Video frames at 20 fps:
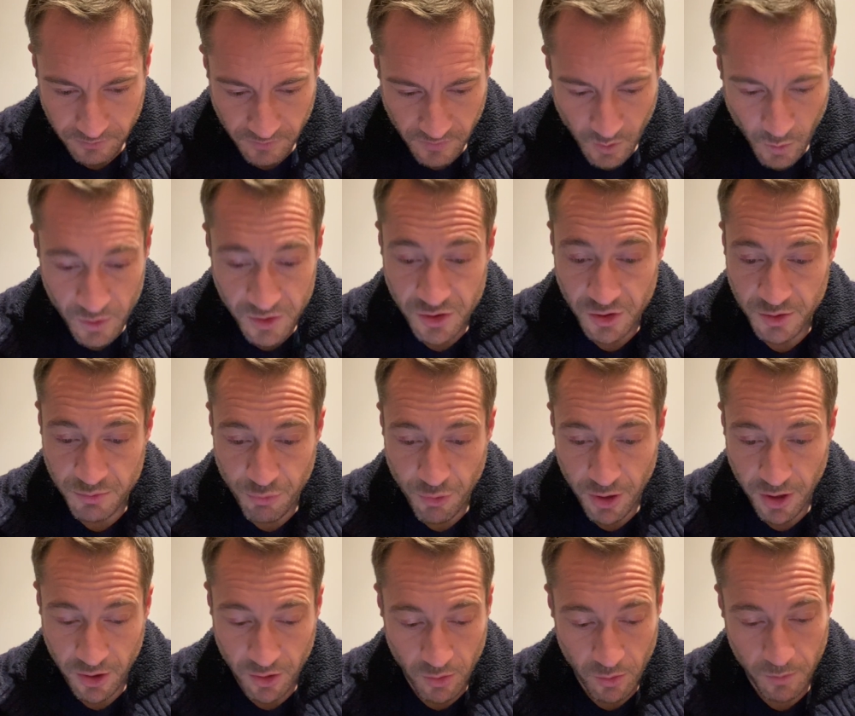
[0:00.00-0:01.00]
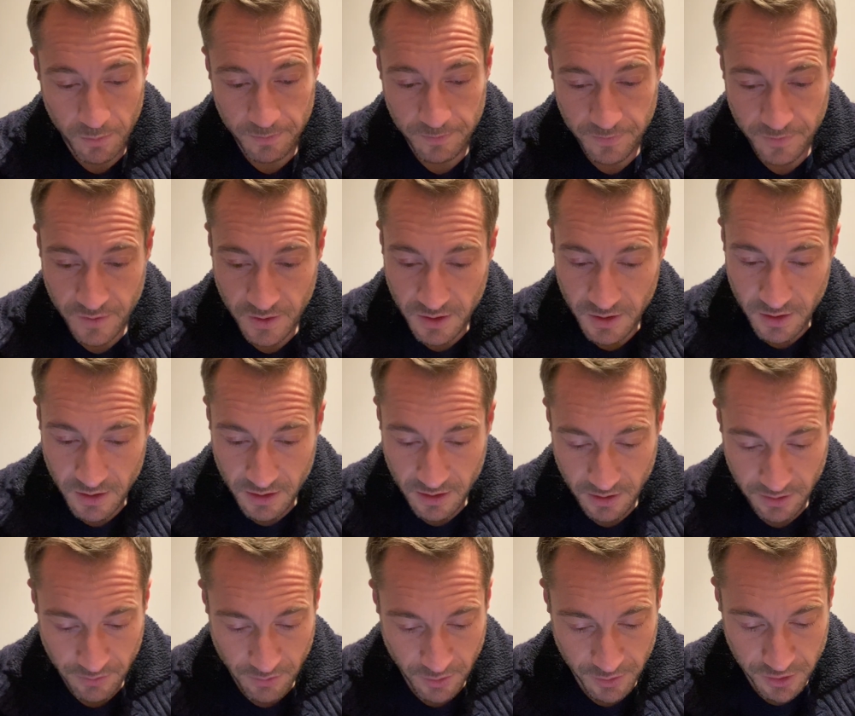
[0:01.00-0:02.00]
which looks pretty cool. Now,
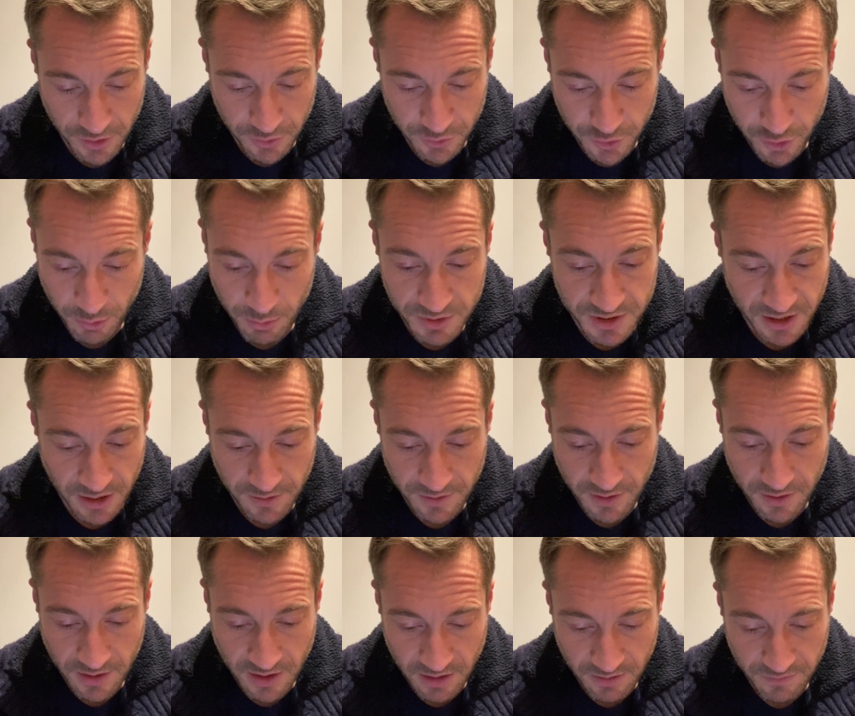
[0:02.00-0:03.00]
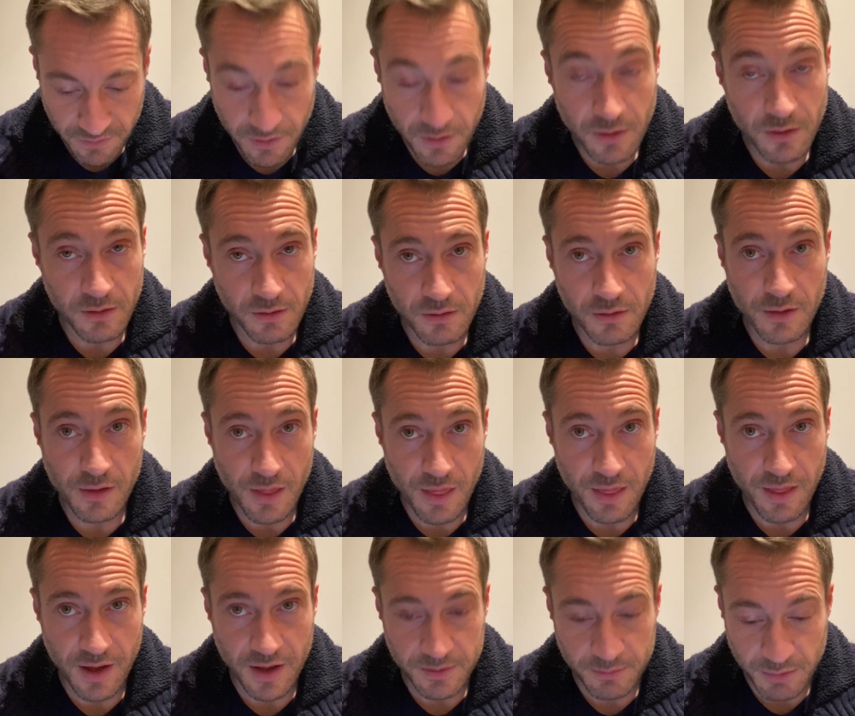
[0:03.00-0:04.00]
there are YouTubers out there that have
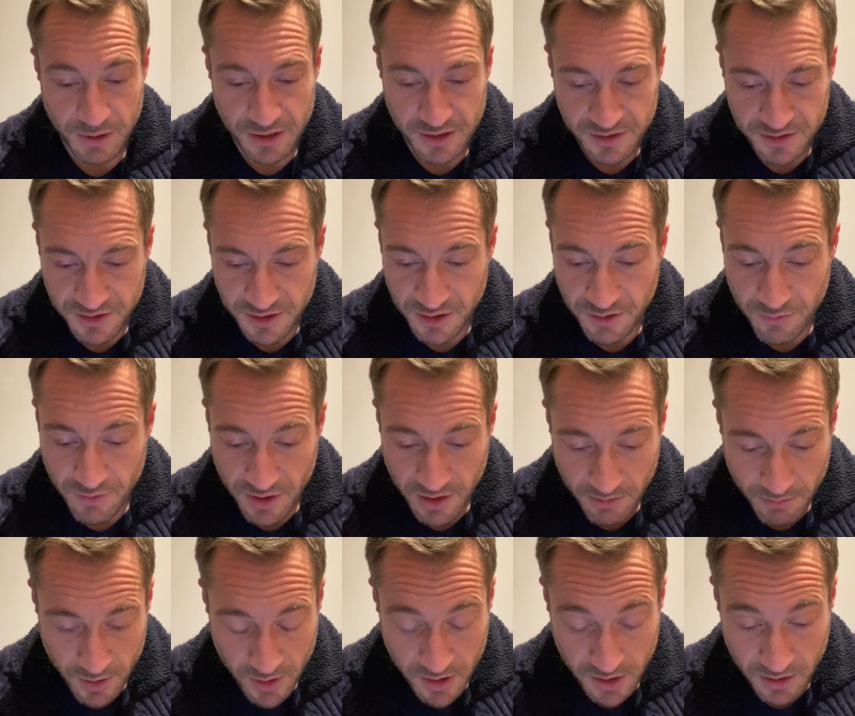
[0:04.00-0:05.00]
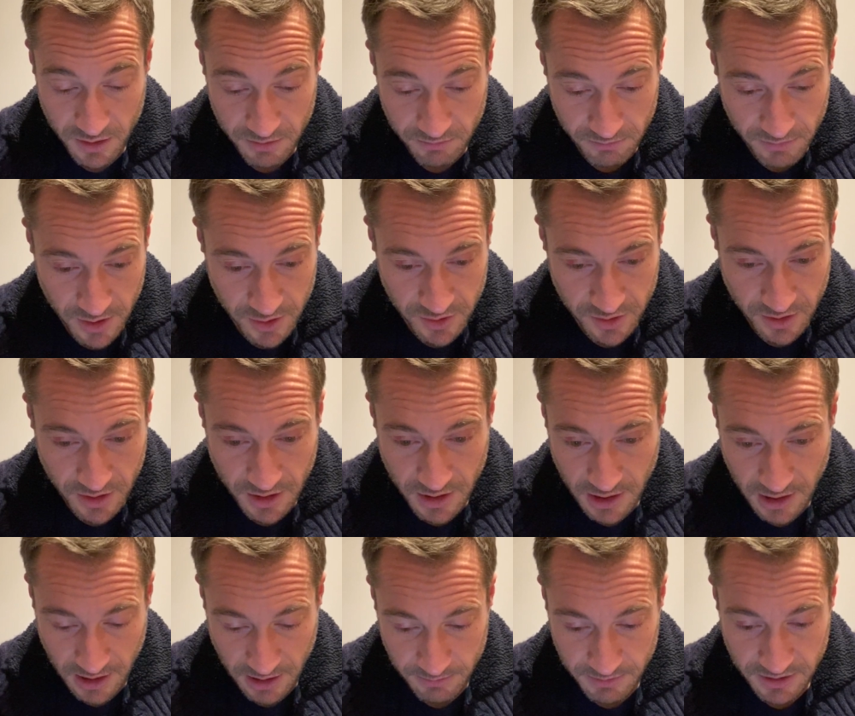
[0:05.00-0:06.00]
that piece of scenery. I'm not going to mention any
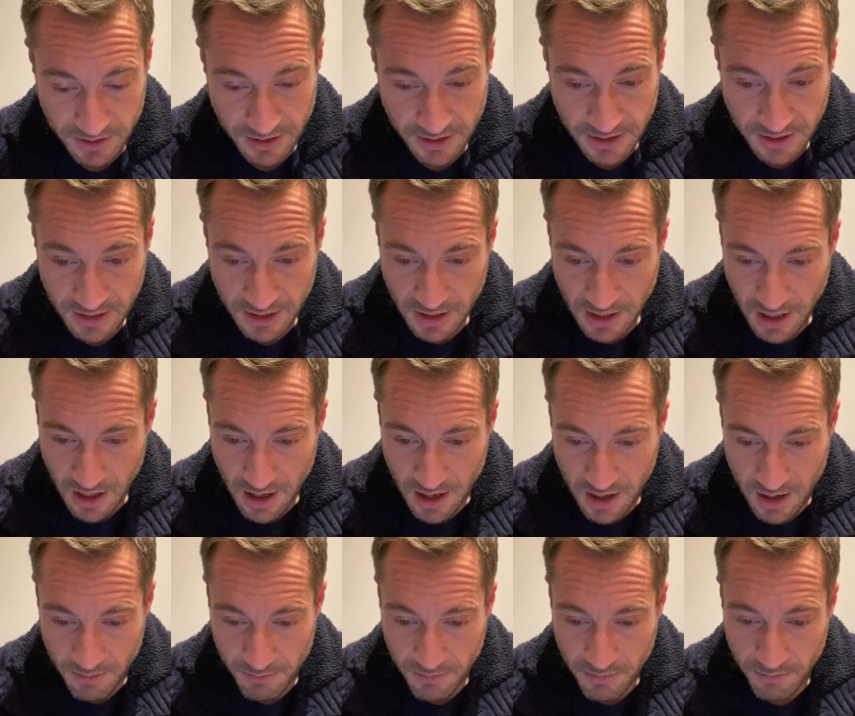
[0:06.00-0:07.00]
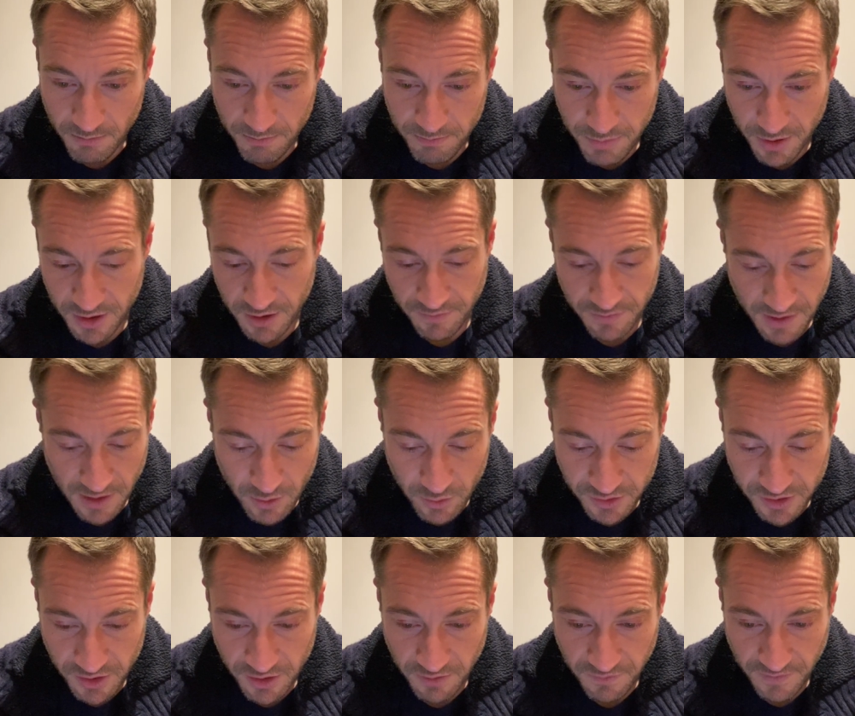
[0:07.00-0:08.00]
names. But they
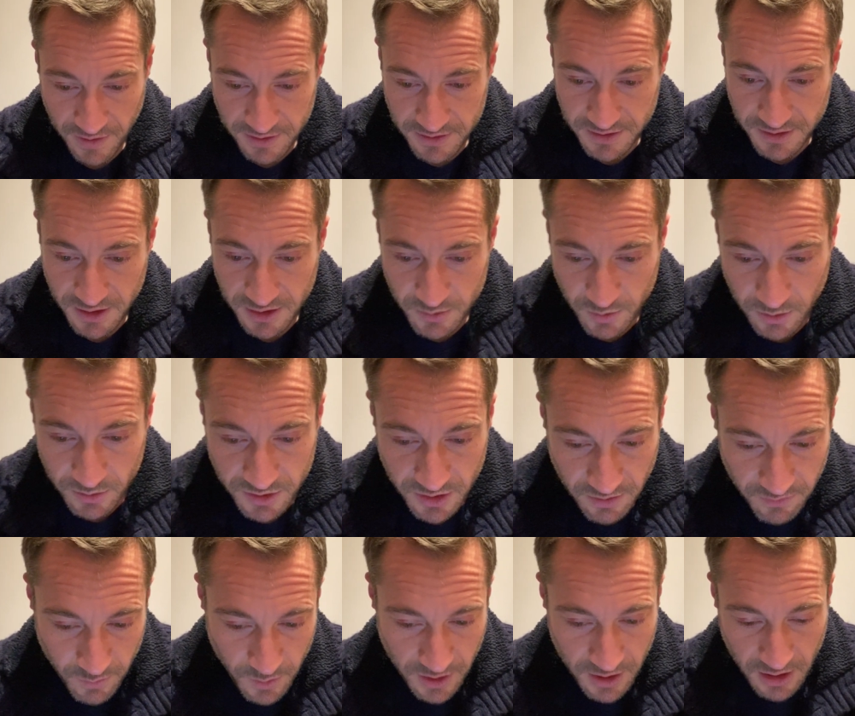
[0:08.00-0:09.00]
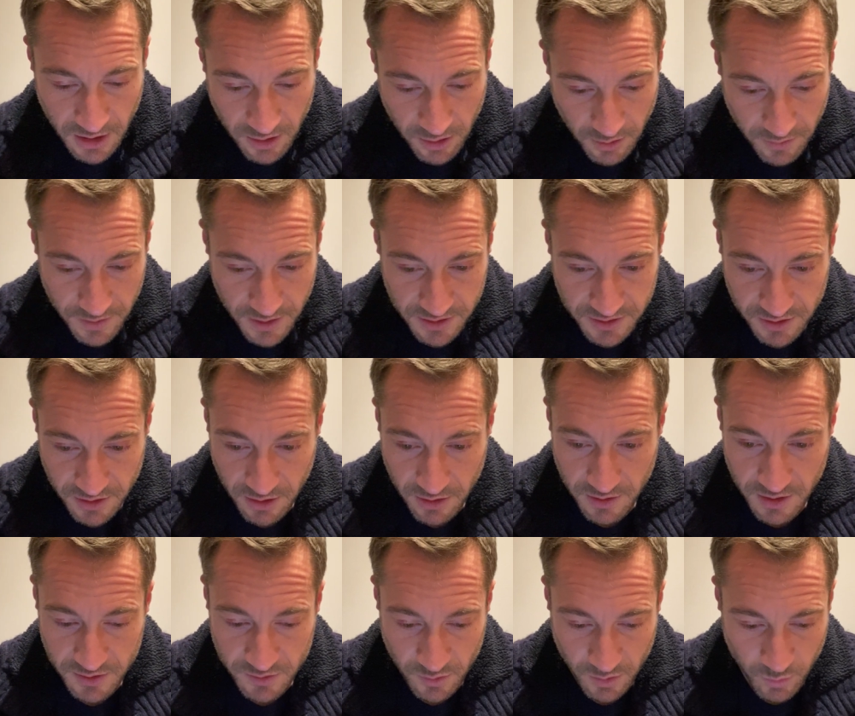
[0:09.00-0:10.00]
also do fantasy as well. So if we click on this, see,
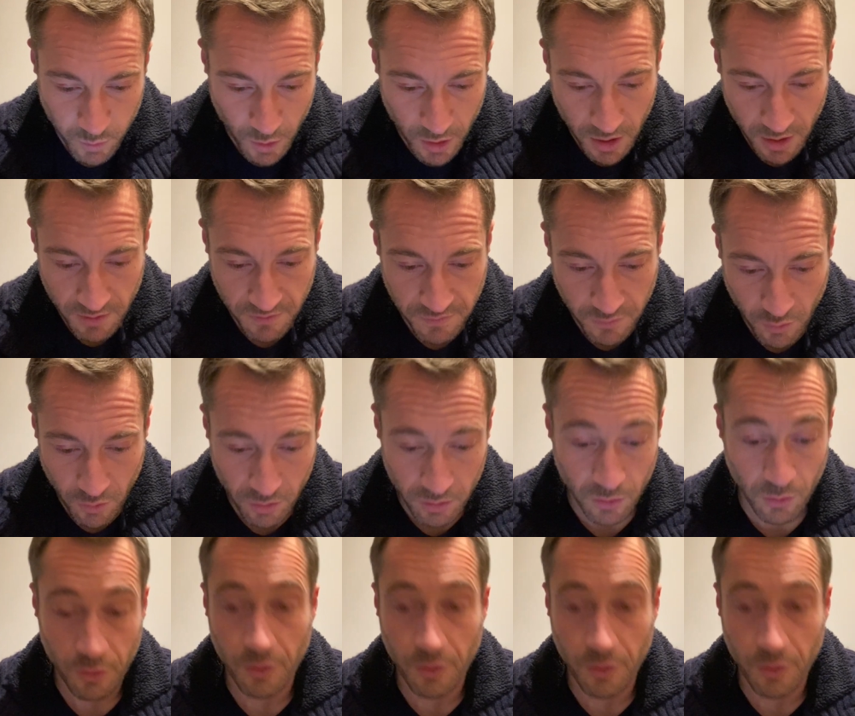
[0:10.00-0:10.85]
this would work for Lord